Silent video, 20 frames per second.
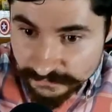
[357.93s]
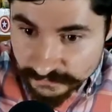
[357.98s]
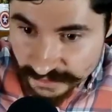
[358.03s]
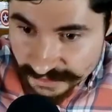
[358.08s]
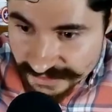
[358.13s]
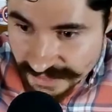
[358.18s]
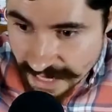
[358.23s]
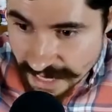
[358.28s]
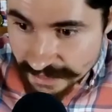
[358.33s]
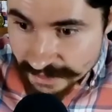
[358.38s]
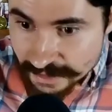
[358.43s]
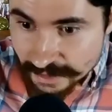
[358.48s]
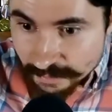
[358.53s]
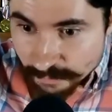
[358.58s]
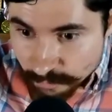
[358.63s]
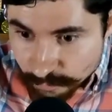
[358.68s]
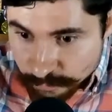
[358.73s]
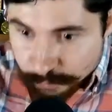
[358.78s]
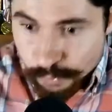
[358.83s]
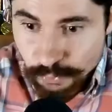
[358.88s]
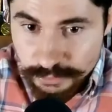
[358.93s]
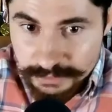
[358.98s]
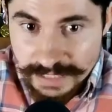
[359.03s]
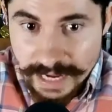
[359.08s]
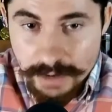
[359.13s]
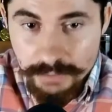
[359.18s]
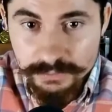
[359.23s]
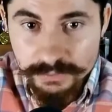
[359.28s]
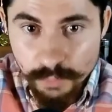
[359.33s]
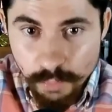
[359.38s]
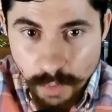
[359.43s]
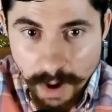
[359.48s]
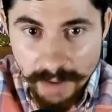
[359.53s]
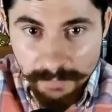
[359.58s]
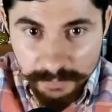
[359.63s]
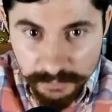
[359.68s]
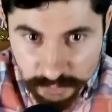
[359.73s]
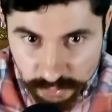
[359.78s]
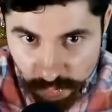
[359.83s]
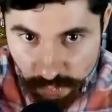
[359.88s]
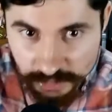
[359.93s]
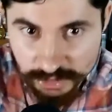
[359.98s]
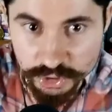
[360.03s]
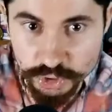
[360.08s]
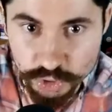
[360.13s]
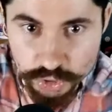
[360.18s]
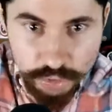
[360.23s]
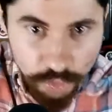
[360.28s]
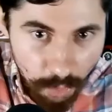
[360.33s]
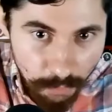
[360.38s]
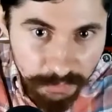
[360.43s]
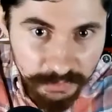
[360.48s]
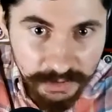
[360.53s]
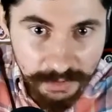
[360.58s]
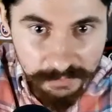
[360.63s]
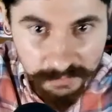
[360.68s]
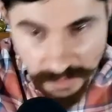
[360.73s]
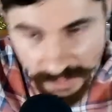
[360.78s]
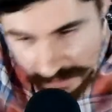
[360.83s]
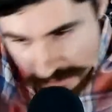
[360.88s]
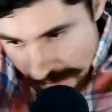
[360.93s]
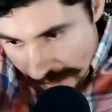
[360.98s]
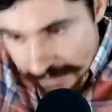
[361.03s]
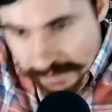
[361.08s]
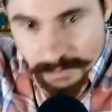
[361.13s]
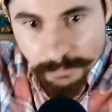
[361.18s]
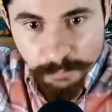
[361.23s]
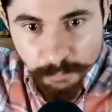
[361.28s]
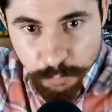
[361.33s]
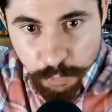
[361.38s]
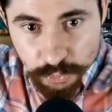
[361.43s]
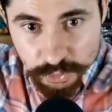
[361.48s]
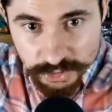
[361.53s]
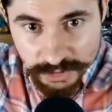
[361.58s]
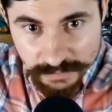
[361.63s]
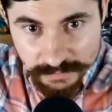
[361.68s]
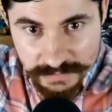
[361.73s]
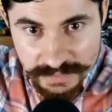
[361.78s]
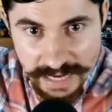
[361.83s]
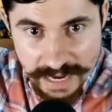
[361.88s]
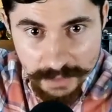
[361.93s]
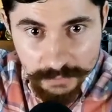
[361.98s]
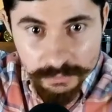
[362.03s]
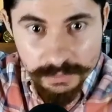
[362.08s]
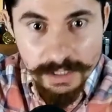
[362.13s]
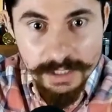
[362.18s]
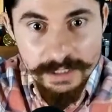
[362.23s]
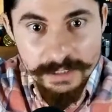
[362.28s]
This guy put down the wipers, so he stopped them and like pushed them down,